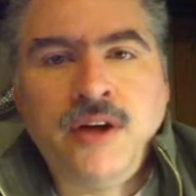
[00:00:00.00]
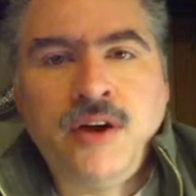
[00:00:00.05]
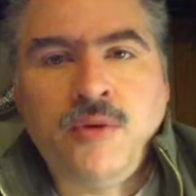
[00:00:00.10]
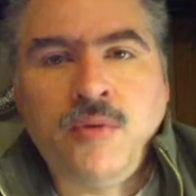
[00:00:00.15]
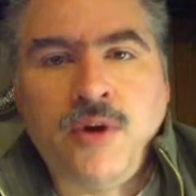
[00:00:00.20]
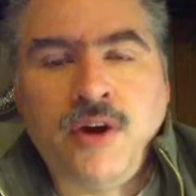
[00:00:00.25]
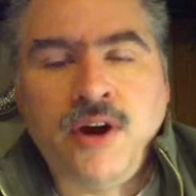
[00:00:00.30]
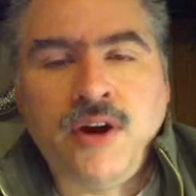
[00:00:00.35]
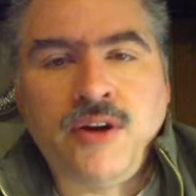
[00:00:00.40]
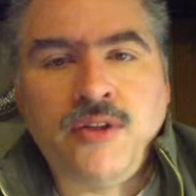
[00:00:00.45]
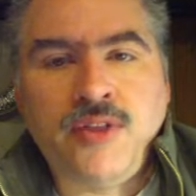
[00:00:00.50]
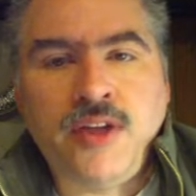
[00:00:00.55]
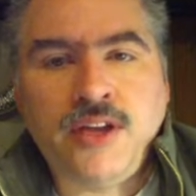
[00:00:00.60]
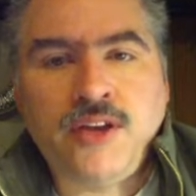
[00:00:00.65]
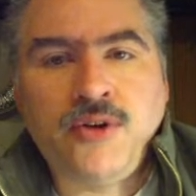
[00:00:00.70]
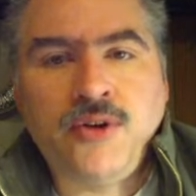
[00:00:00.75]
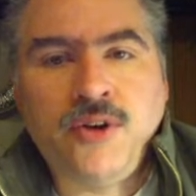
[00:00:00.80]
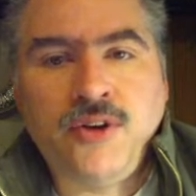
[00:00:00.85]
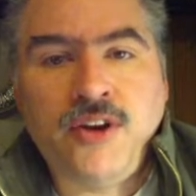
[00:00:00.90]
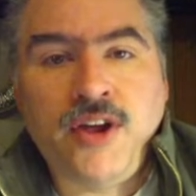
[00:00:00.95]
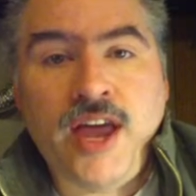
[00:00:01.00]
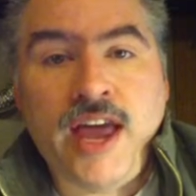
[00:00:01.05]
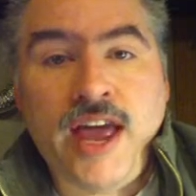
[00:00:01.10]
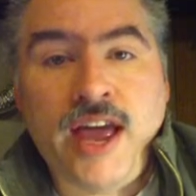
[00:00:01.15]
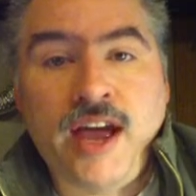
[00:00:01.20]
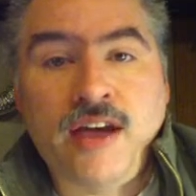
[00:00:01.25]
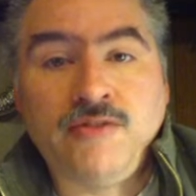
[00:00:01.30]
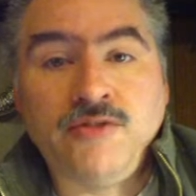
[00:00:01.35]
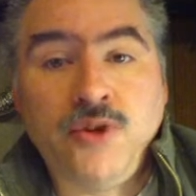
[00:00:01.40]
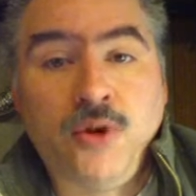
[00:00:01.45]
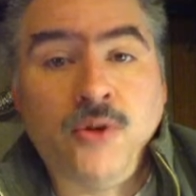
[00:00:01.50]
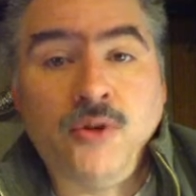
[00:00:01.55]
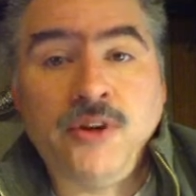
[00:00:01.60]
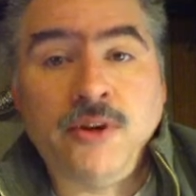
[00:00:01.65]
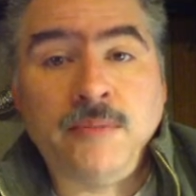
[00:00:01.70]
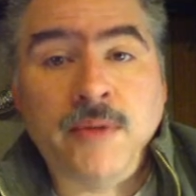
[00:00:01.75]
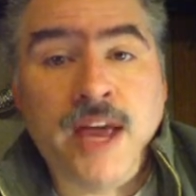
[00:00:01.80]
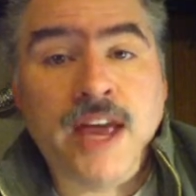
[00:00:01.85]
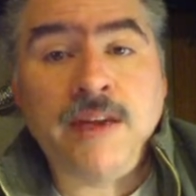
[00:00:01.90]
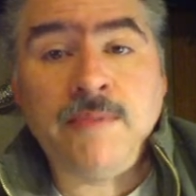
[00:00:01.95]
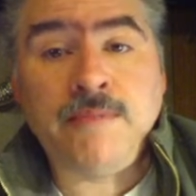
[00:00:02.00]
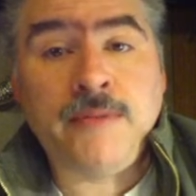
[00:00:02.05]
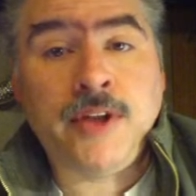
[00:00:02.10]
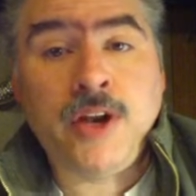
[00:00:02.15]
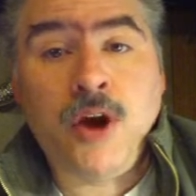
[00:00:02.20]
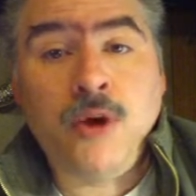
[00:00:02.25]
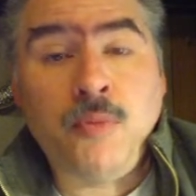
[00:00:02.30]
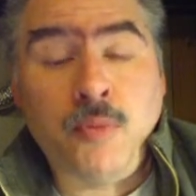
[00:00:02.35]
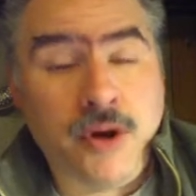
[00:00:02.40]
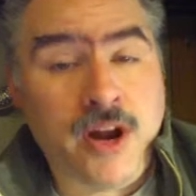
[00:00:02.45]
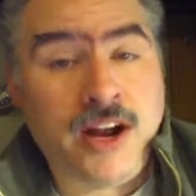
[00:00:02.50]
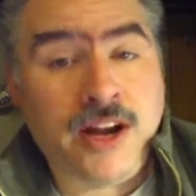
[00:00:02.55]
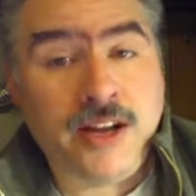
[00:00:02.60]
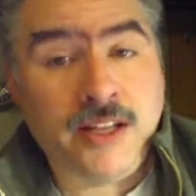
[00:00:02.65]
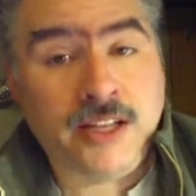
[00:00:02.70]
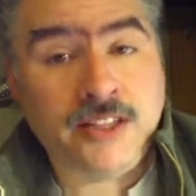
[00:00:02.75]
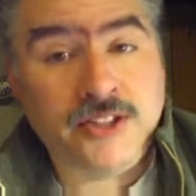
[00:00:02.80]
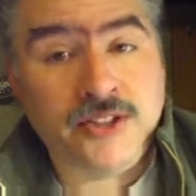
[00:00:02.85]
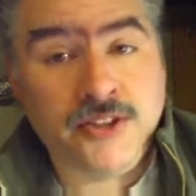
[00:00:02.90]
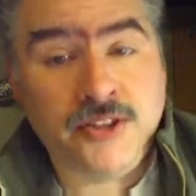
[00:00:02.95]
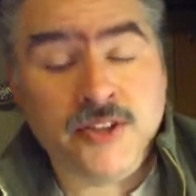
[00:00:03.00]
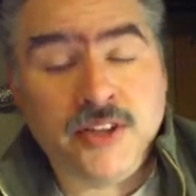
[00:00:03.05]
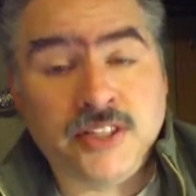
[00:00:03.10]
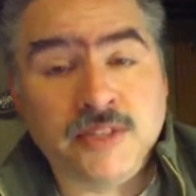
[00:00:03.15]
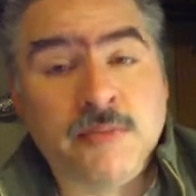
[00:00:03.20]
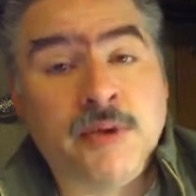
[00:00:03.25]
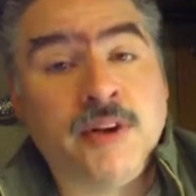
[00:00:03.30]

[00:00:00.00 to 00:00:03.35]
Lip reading: where they could have told him, hey, you know, we're not going to let you do this.